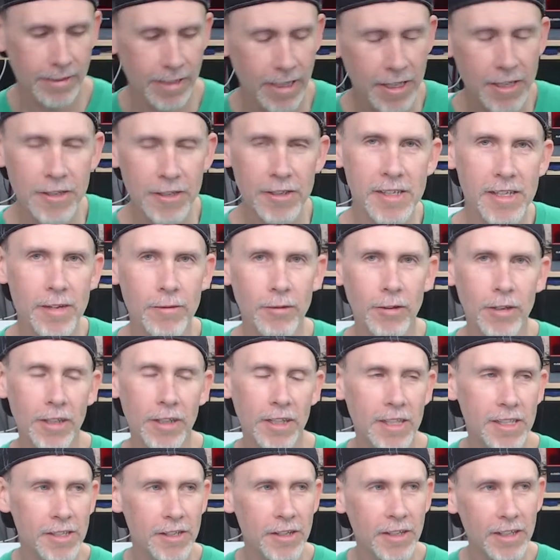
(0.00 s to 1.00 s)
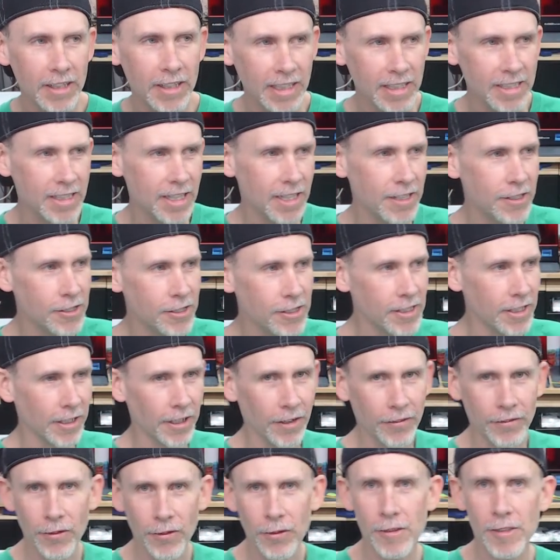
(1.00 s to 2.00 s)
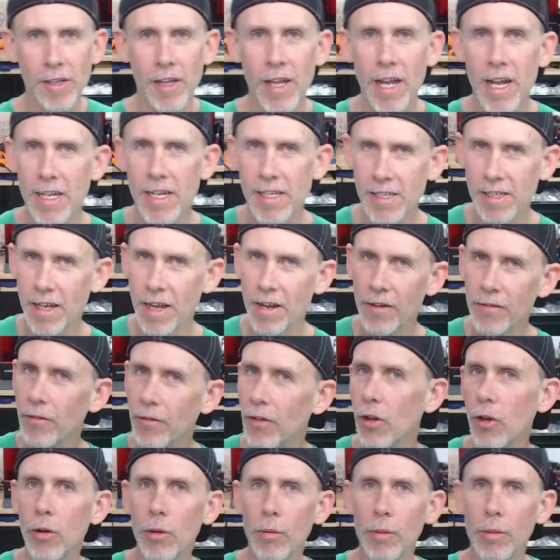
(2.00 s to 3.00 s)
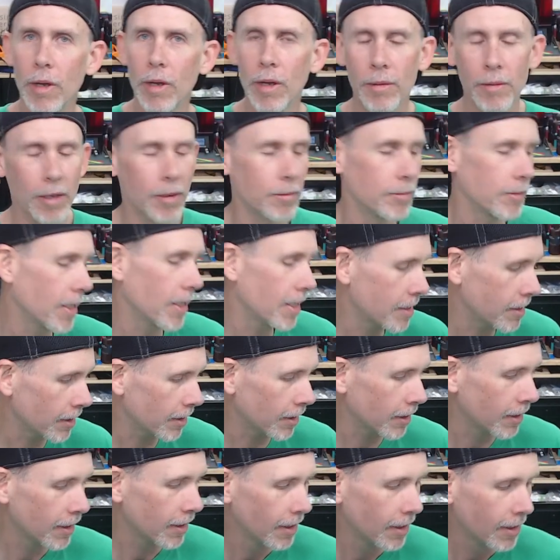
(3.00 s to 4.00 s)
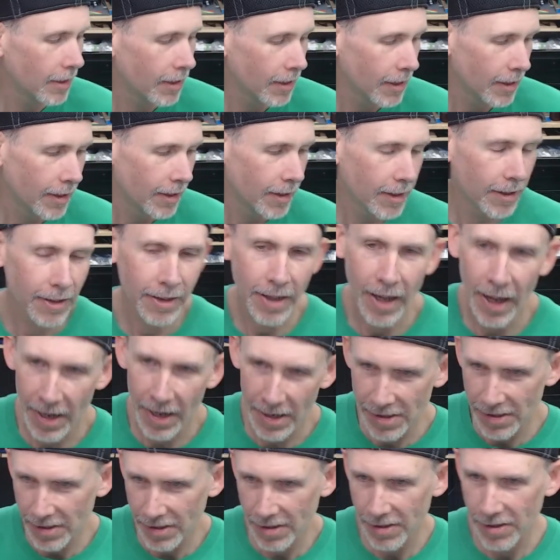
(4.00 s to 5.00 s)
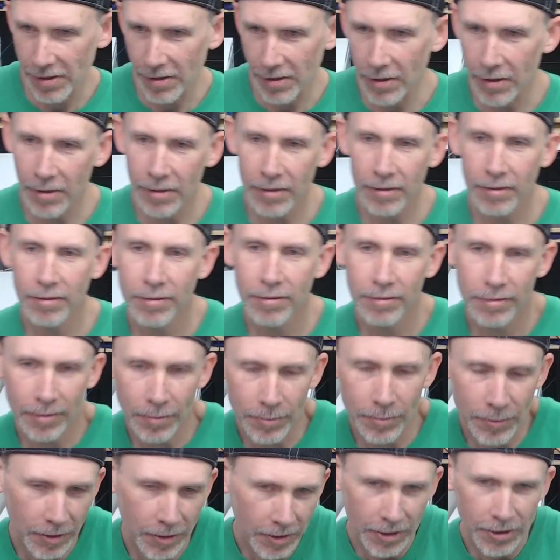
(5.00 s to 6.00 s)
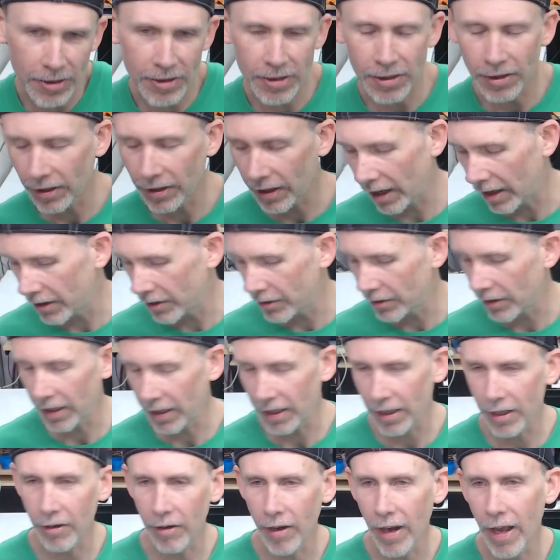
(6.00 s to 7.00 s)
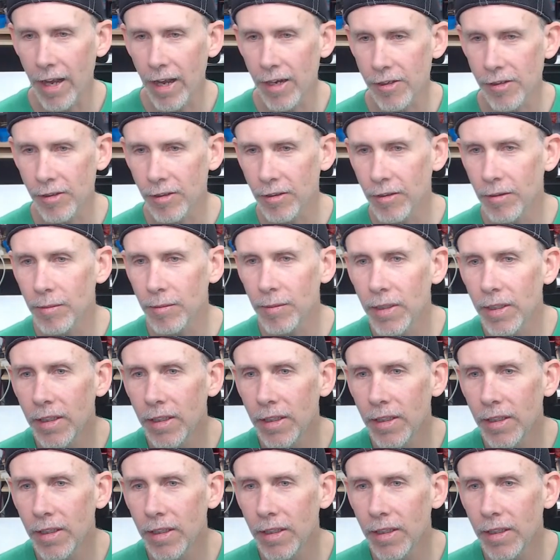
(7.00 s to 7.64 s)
Can you send? Well, because you can like send just like a first class envelope. I'm, I'm guessing that's still. I mean, you still got to do like international.